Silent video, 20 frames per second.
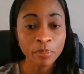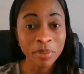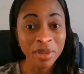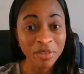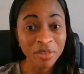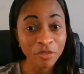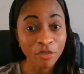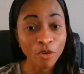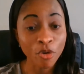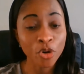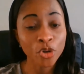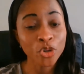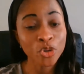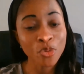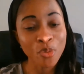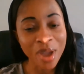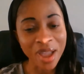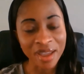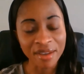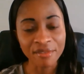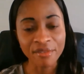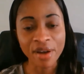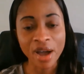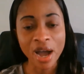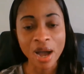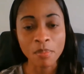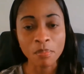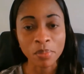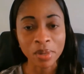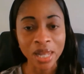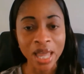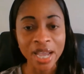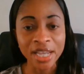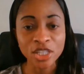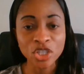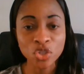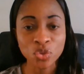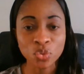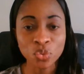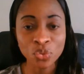before you ever
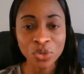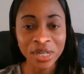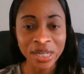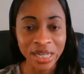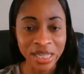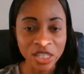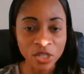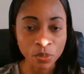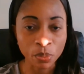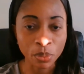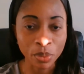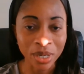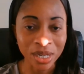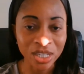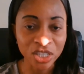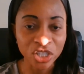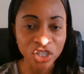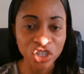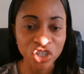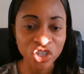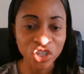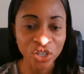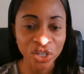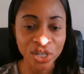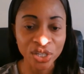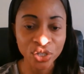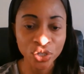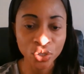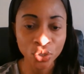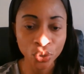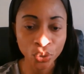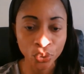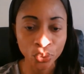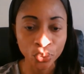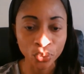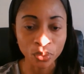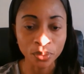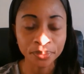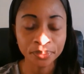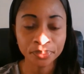apply to nurse practitioner
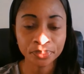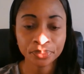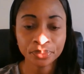school.